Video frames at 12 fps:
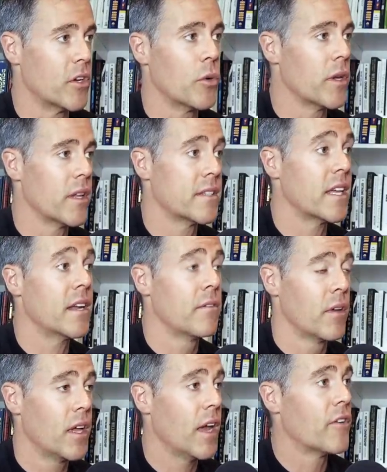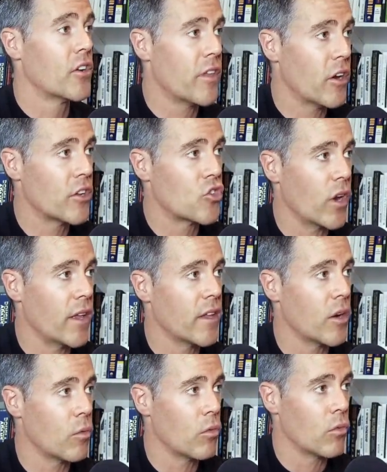They're doing instead of if they're there to train
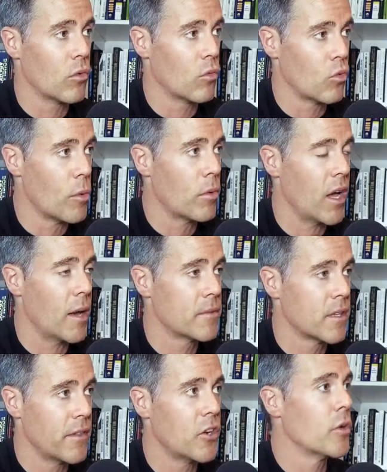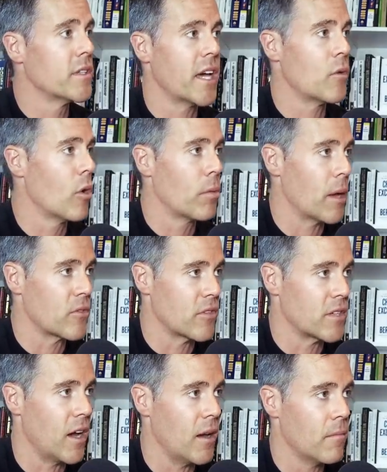their rope climbs, they're doing ten rope climbs
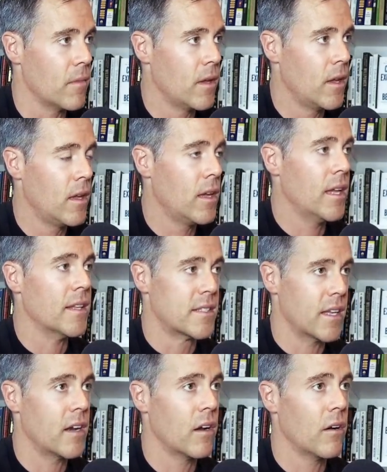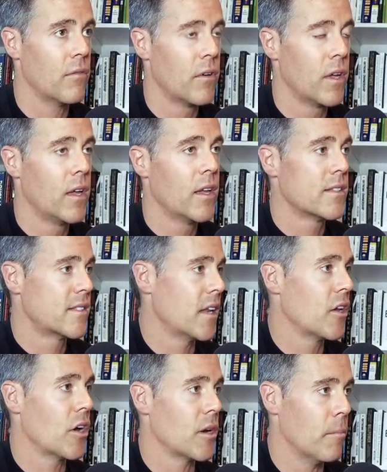for time, instead of
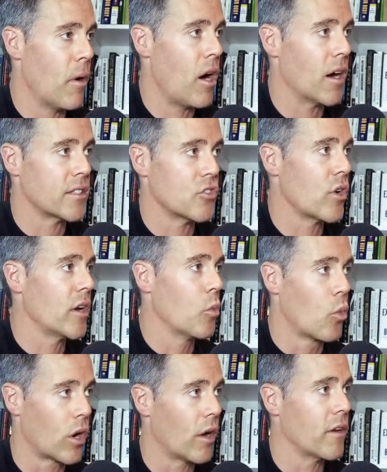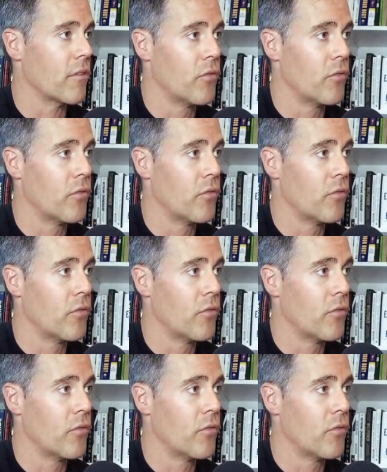sitting on a box and trying to work on their